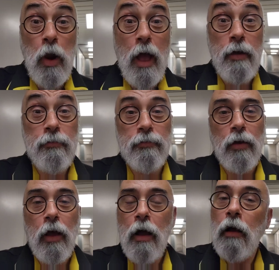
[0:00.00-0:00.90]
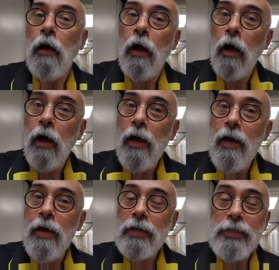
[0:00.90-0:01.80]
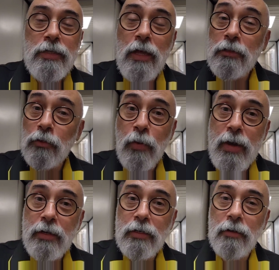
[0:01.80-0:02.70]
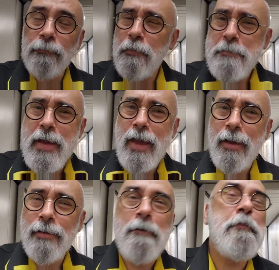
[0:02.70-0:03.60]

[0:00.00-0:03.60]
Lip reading: I'll drive. Isn't that sweet for me?